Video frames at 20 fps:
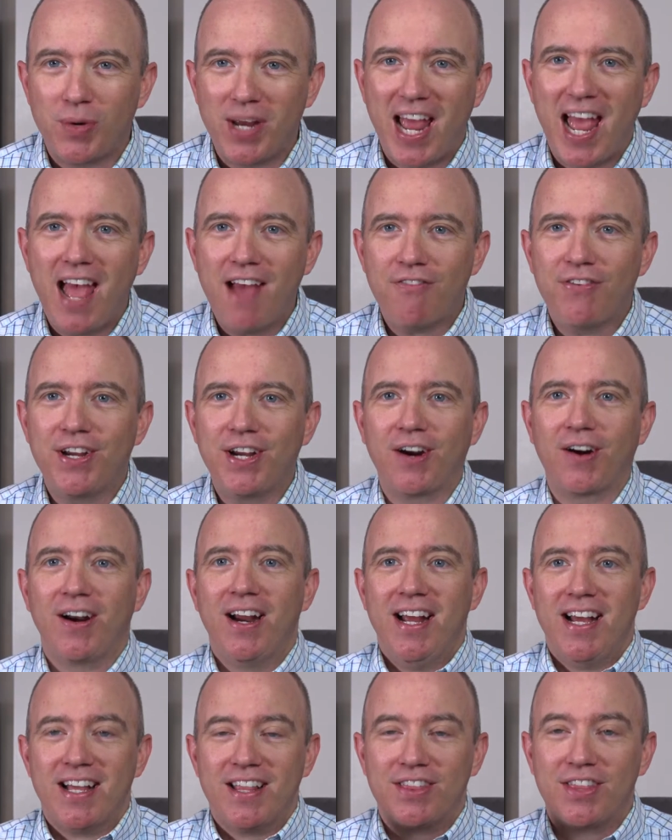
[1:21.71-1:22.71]
we have here
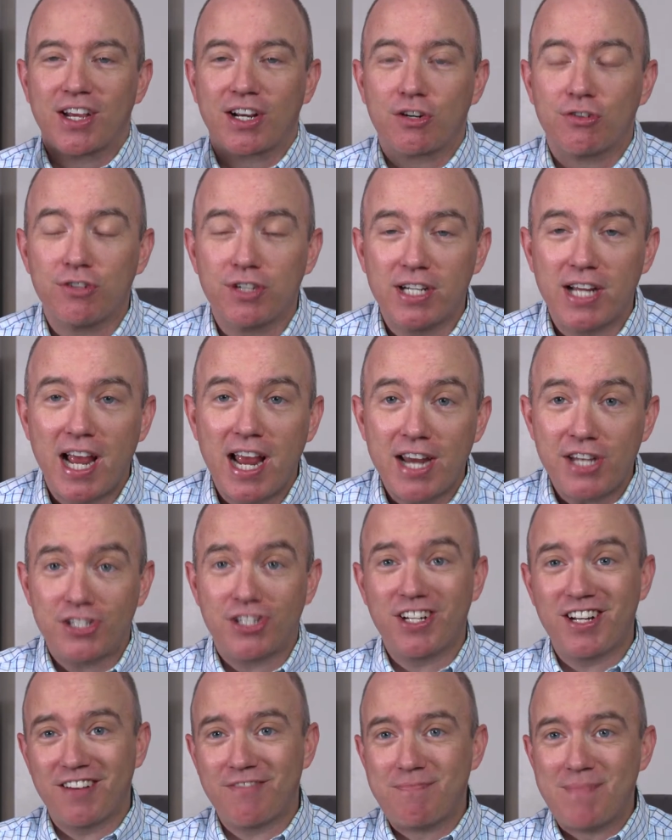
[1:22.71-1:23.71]
the
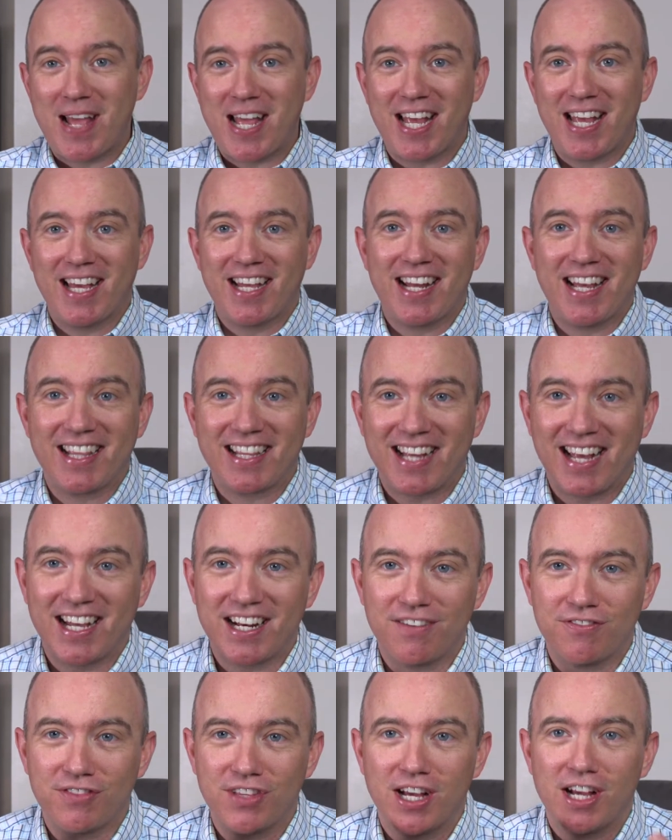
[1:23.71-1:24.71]
creation of man and
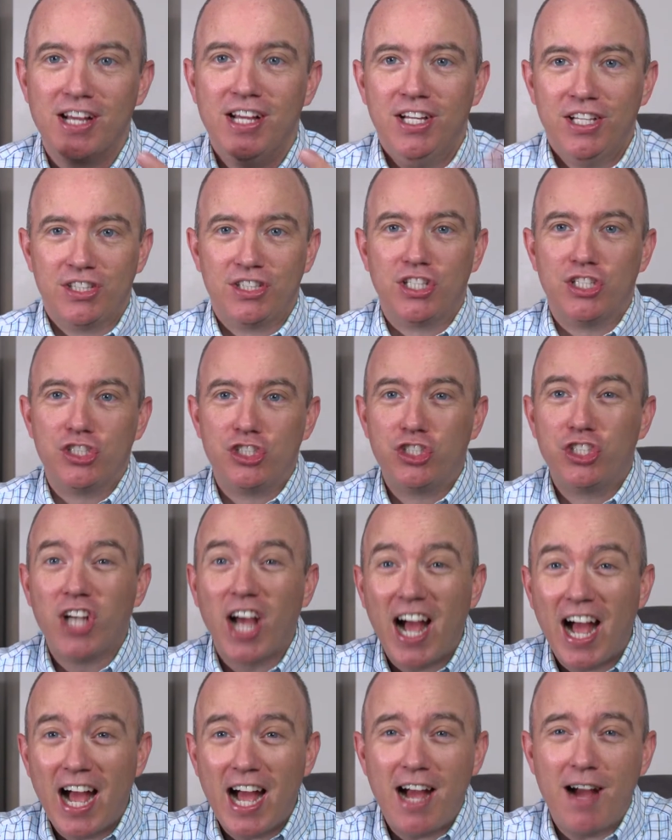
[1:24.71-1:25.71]
kind of the, the
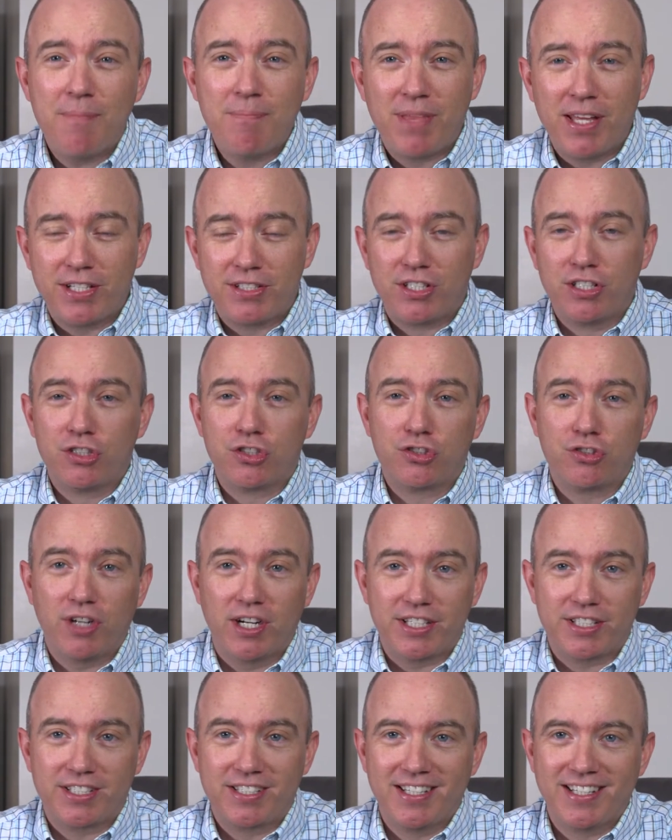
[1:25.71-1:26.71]
job that's
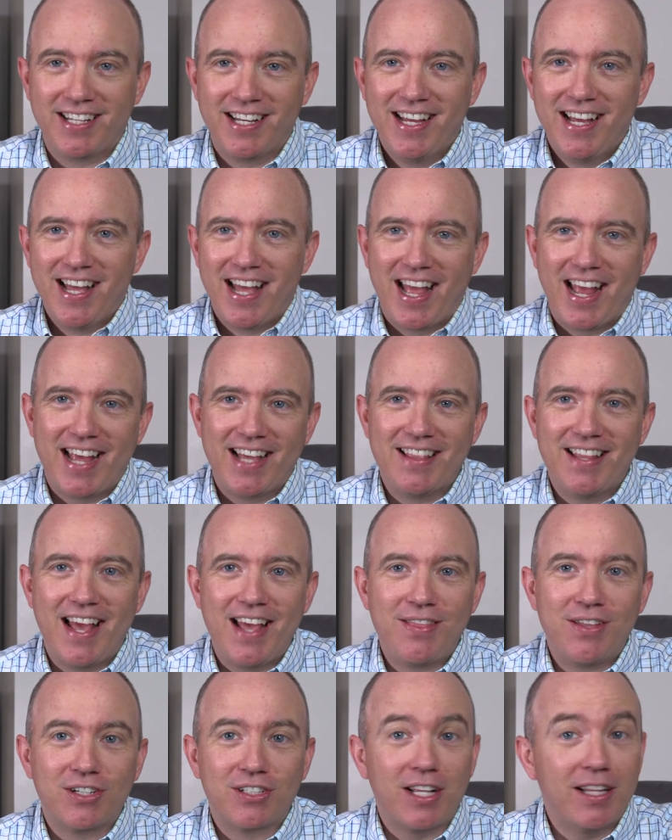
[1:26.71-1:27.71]
entrusted. And,
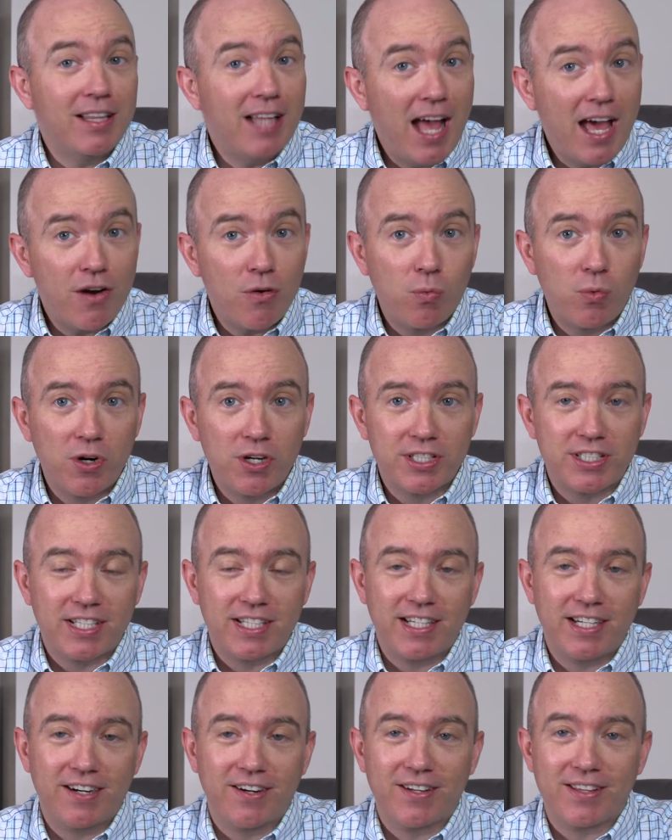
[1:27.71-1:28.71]
and there's a lot of words
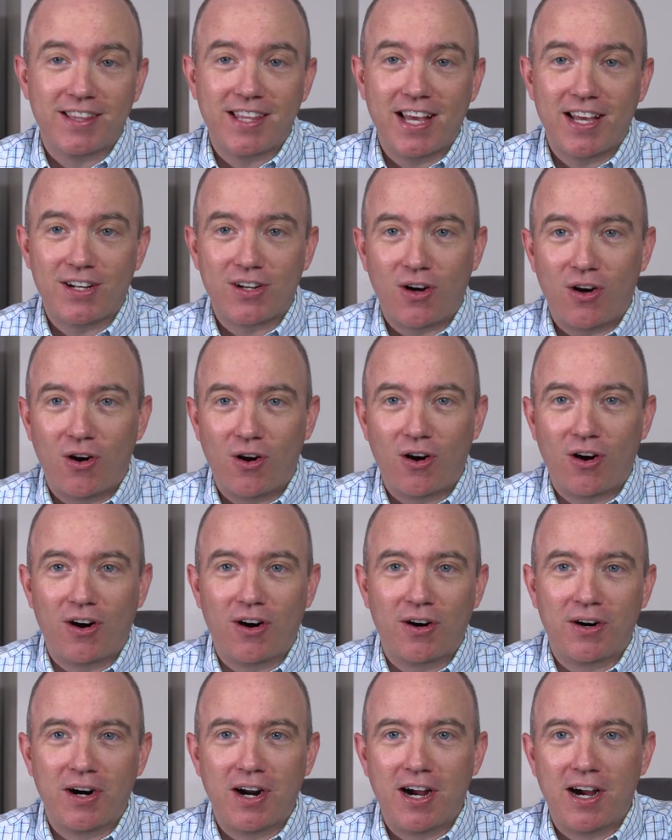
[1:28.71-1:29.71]
in here that
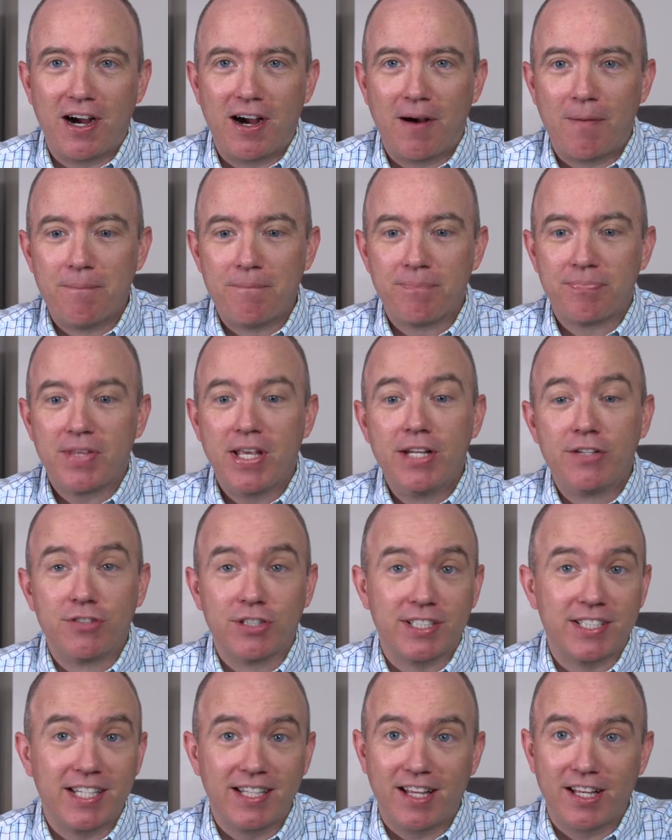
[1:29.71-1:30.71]
are um,
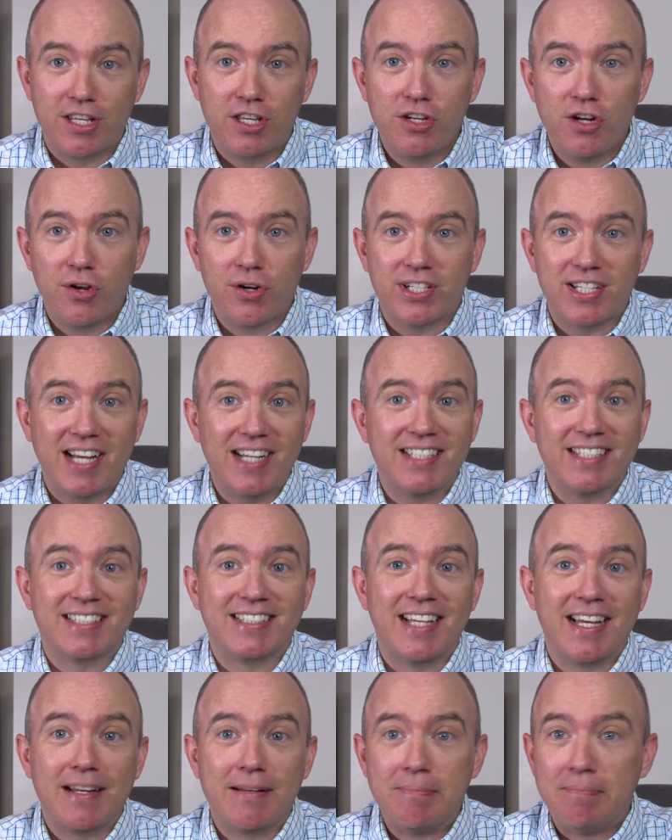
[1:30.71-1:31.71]
interesting. Like you notice I just
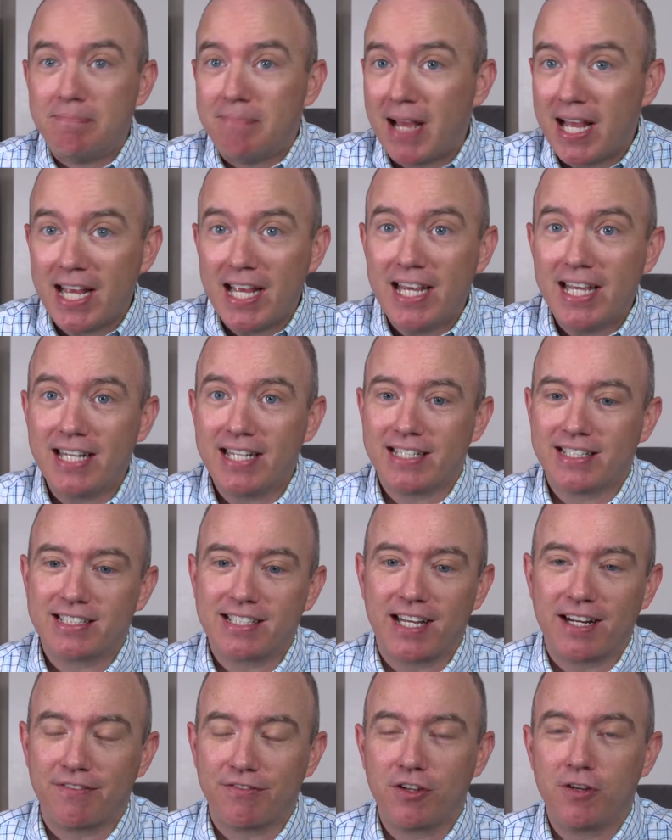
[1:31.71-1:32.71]
said man
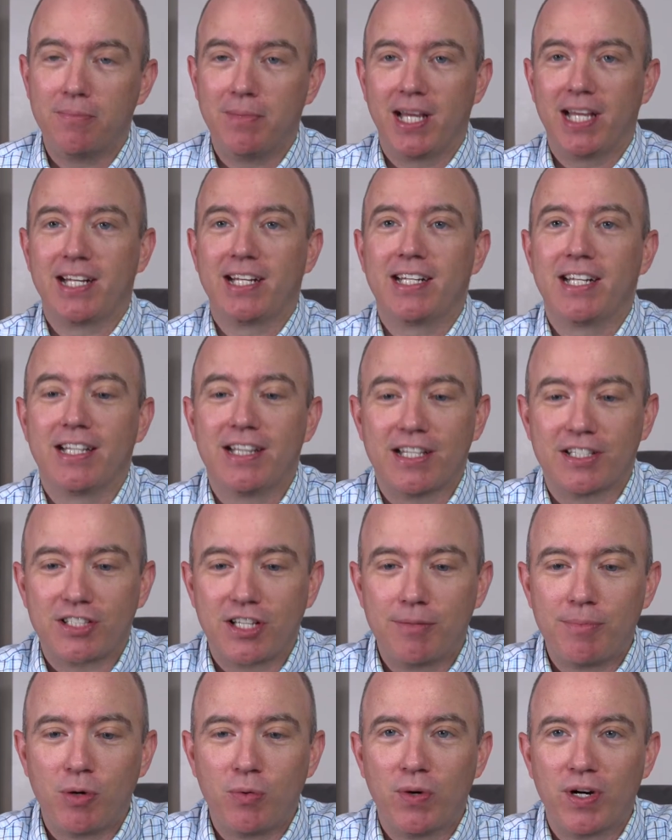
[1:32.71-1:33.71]
instead of humanity. That's
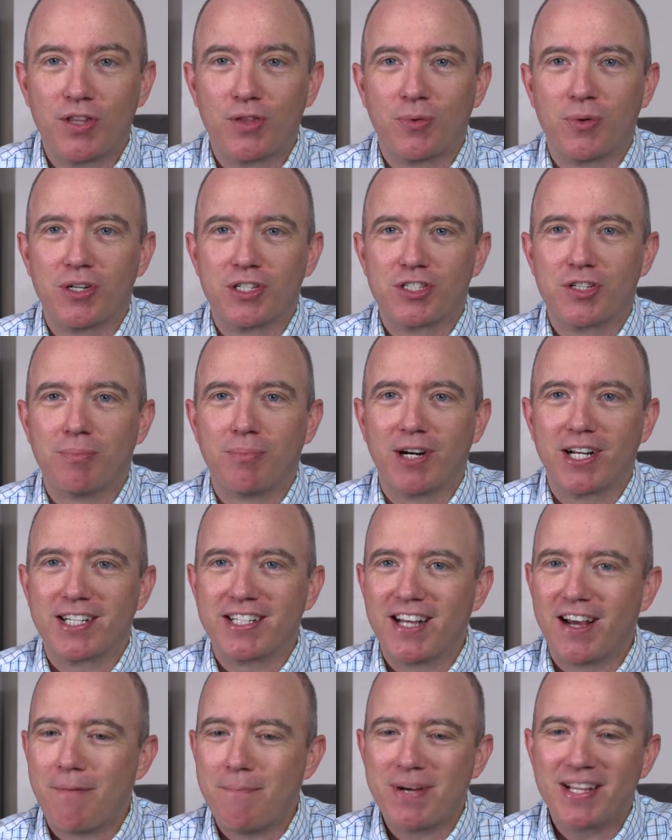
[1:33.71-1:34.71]
going to be one of the words to break
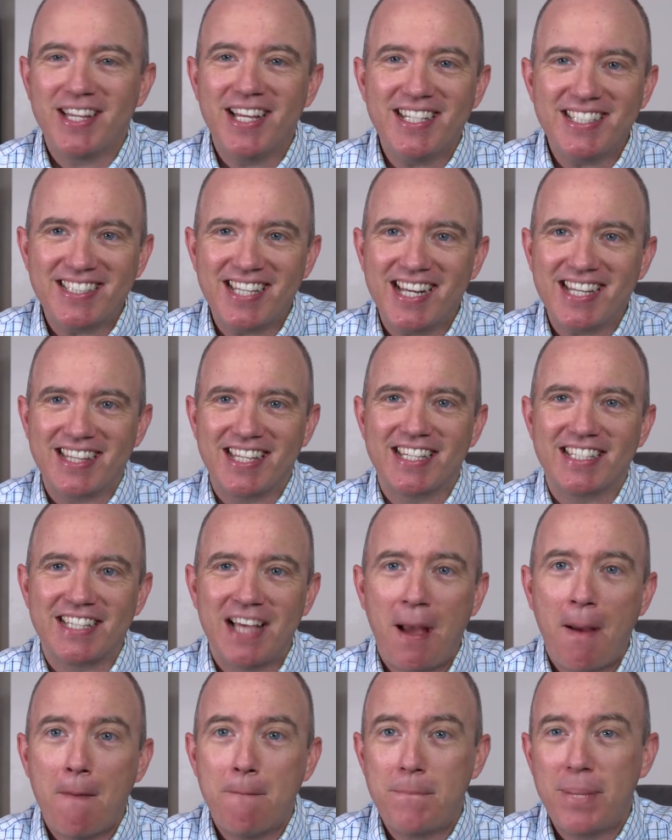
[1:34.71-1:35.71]
down. But let's take this
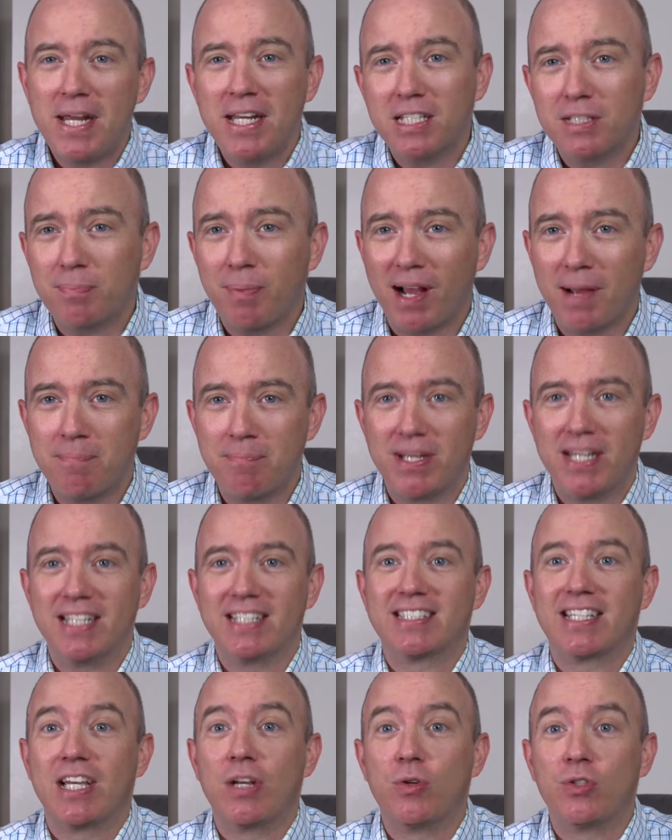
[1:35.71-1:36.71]
piece by
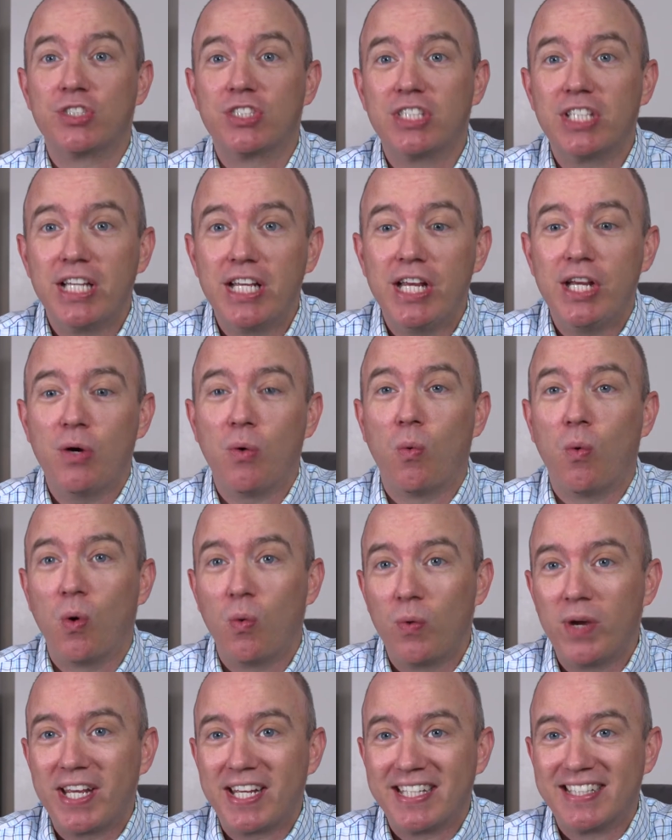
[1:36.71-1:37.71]
piece and see
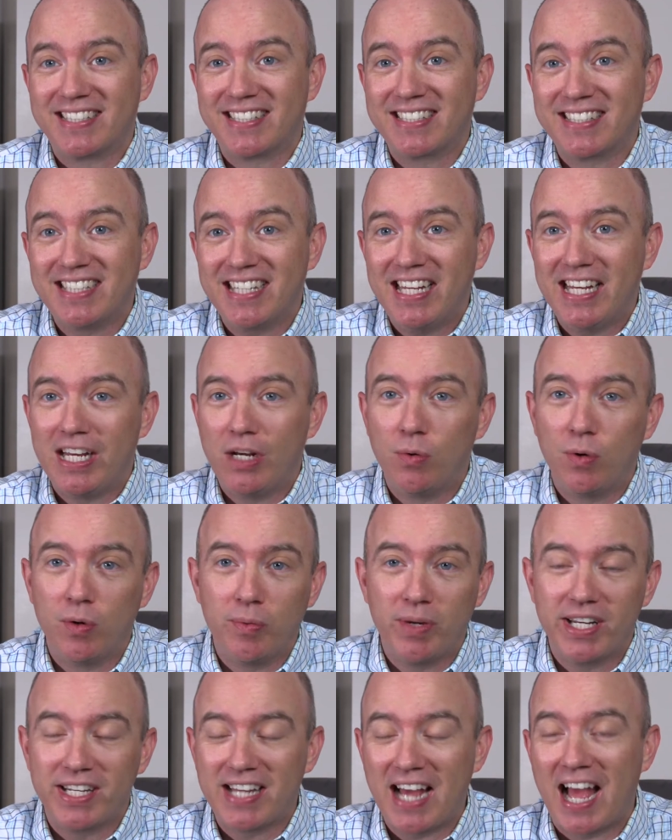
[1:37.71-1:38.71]
what we can see when
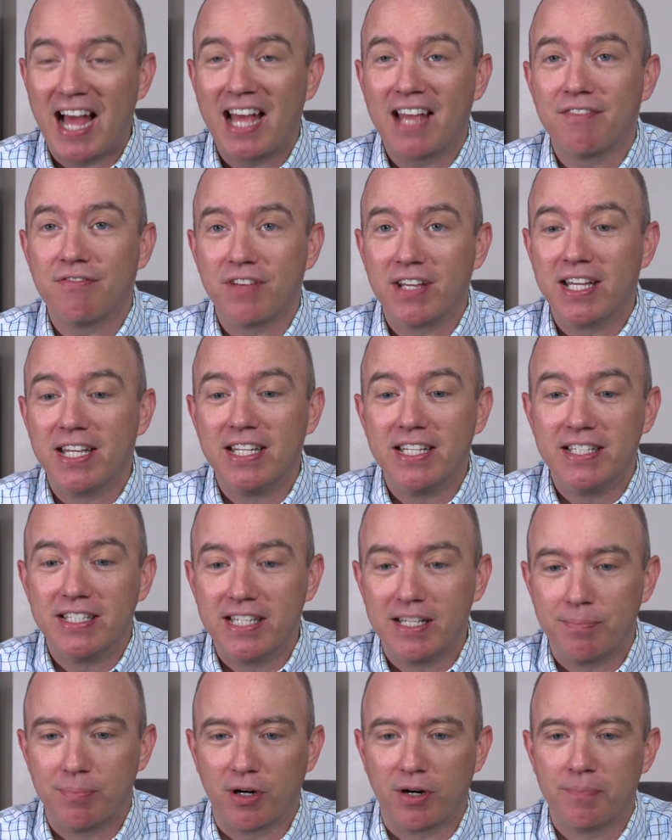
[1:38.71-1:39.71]
we dive in
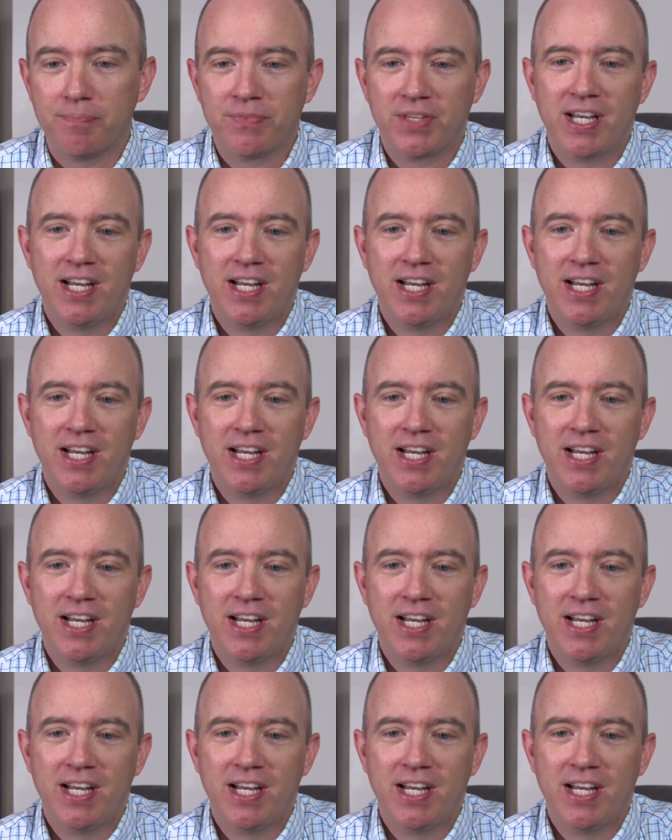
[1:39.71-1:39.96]
deeper.